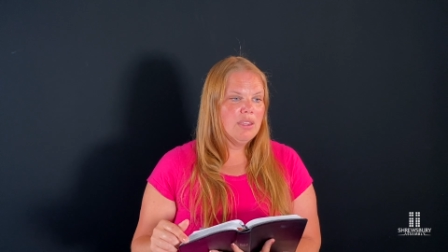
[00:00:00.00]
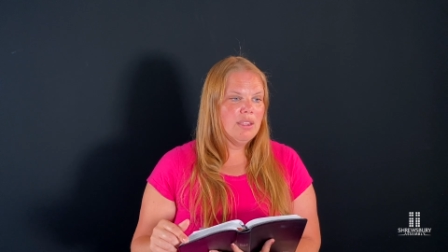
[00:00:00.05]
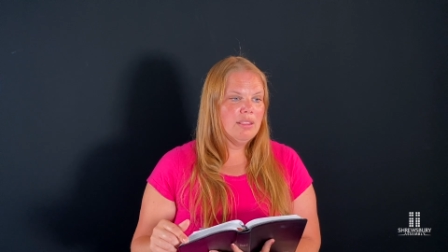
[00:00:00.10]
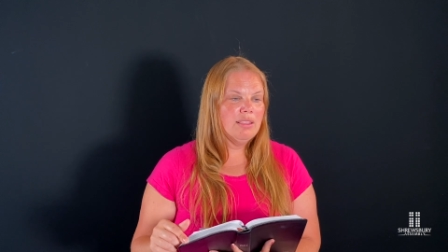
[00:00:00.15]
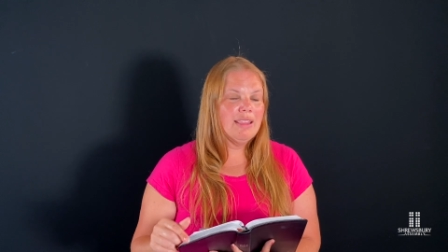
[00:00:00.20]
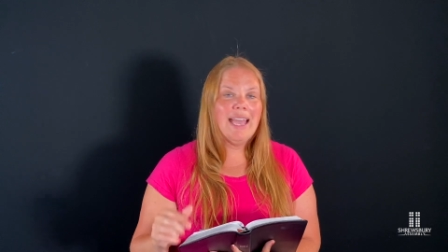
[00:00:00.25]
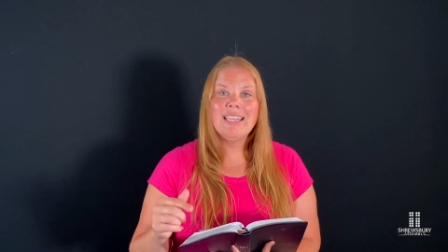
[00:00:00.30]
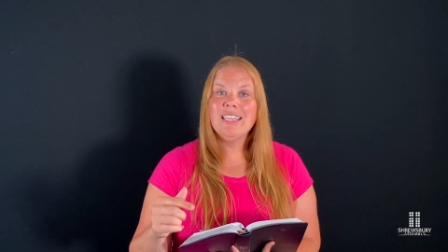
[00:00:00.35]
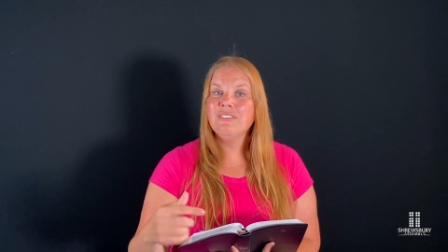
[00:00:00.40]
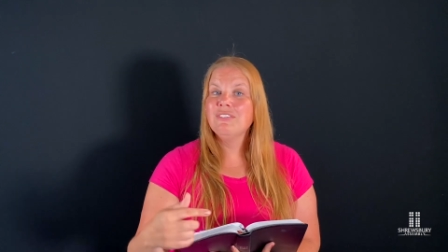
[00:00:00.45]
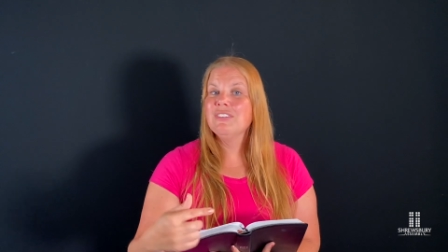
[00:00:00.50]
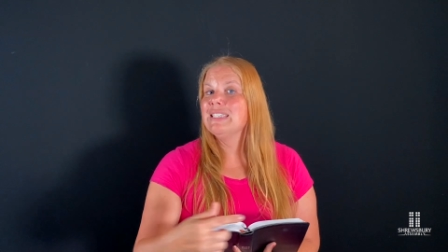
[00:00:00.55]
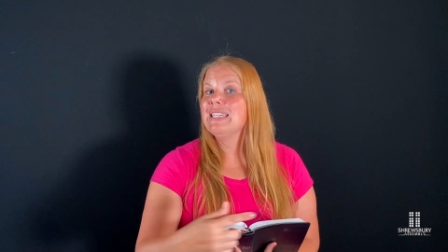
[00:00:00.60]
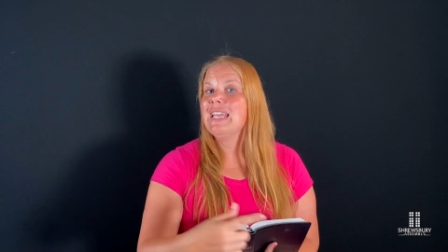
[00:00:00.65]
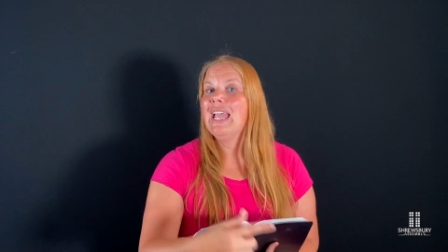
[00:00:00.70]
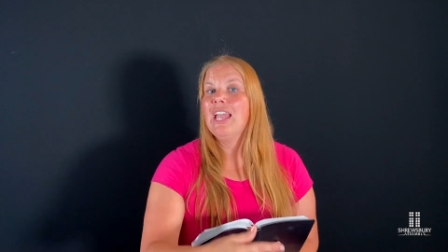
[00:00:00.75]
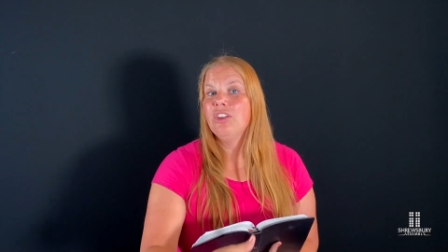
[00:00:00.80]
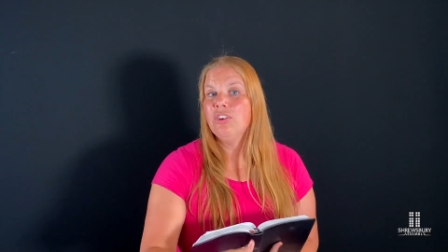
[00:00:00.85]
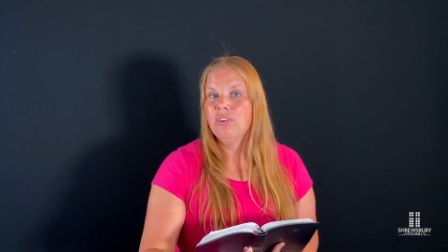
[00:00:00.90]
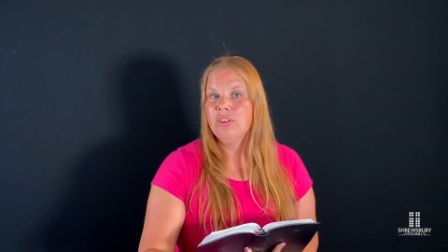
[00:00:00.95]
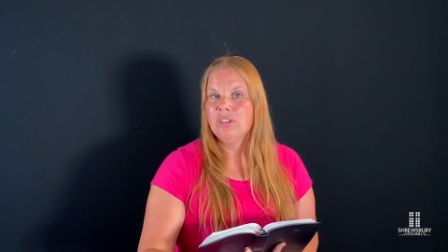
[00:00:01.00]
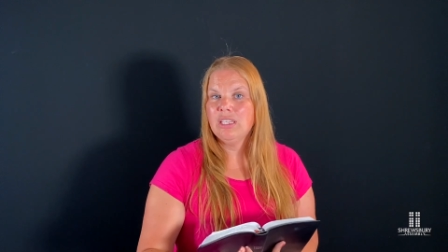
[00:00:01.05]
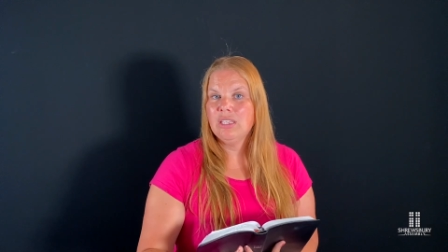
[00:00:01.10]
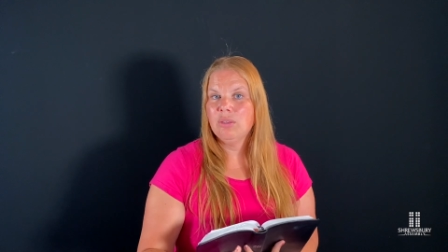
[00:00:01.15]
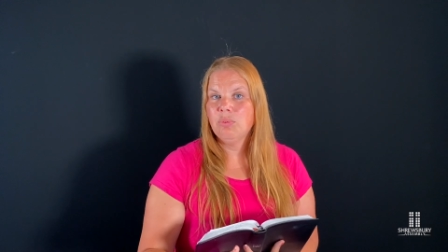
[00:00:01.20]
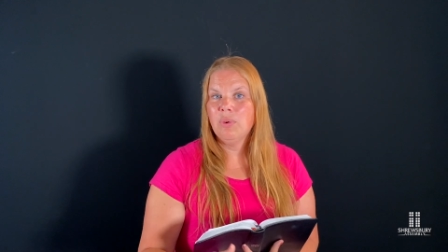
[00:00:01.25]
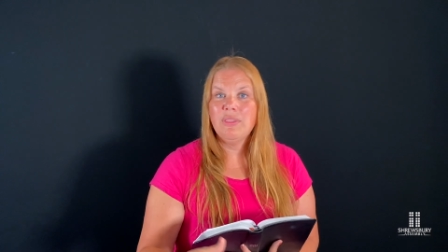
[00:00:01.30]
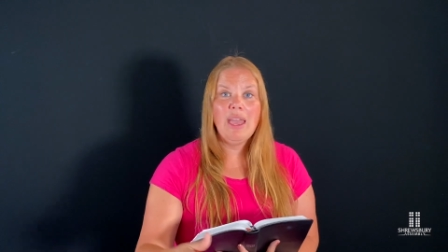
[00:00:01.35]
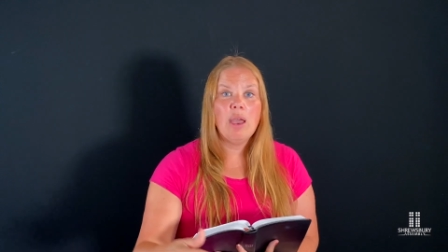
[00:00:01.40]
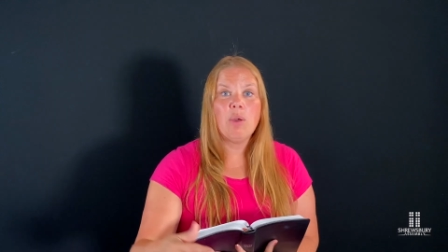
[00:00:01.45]
lack of integrity.
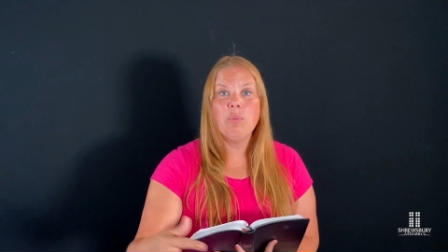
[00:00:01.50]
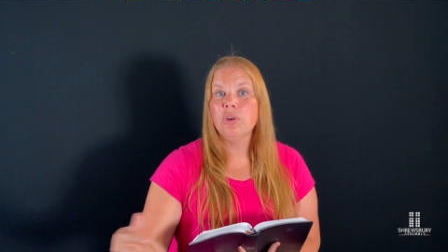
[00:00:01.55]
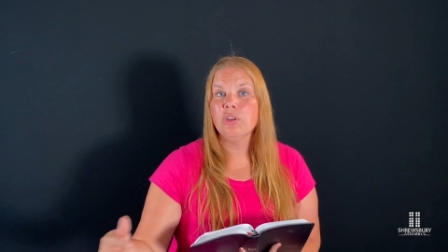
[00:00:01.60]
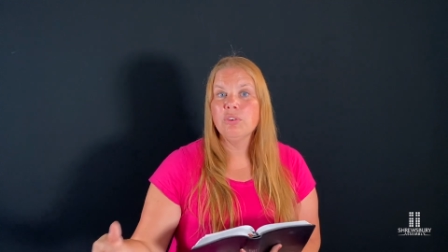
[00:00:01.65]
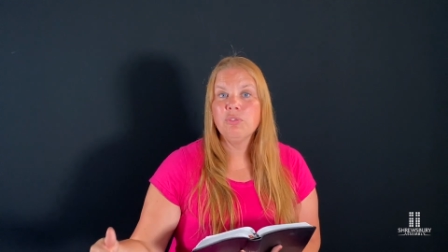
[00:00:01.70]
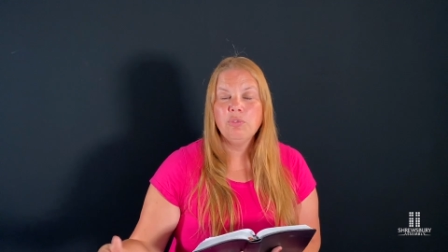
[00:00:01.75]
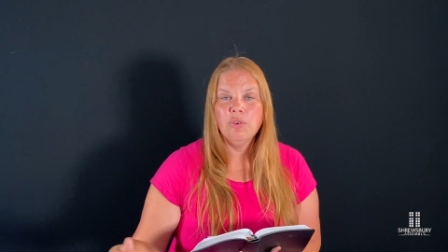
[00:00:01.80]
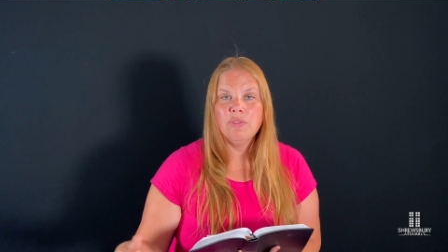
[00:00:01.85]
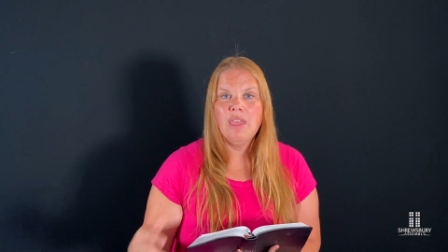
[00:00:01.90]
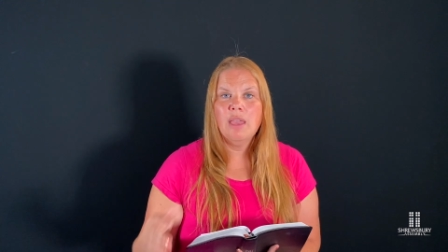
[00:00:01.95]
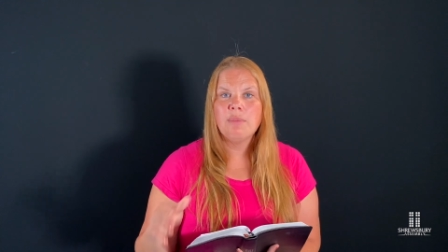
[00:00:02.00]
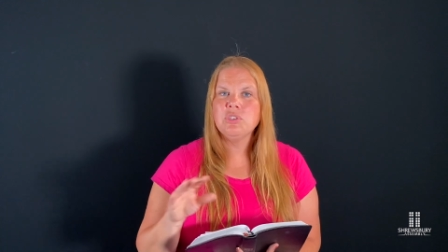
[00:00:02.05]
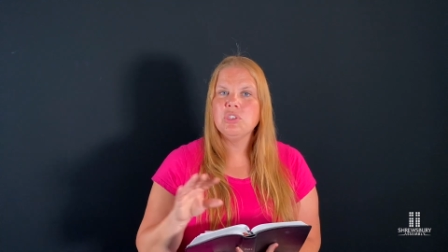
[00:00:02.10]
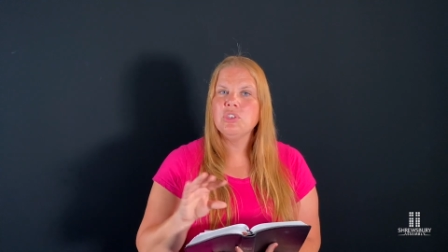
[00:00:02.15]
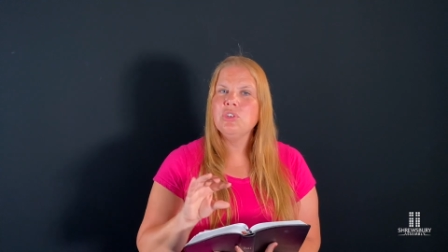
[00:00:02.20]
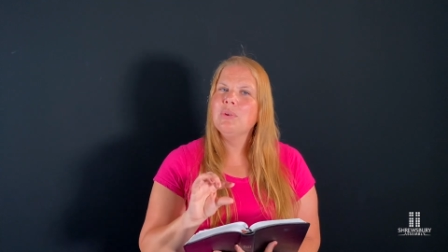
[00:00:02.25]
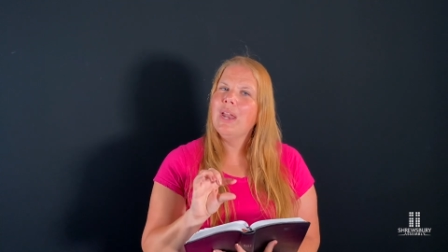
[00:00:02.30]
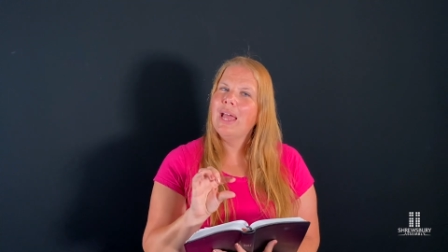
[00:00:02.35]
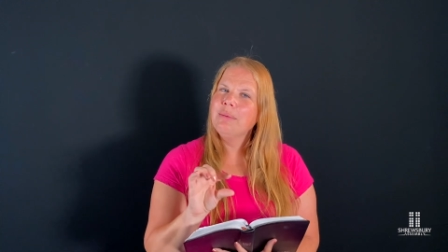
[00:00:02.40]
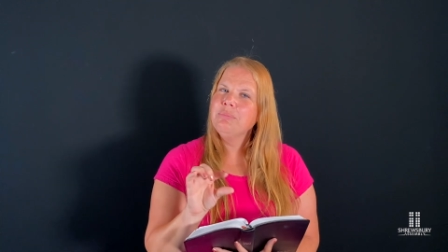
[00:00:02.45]
Well, that worked for them. So, you know what?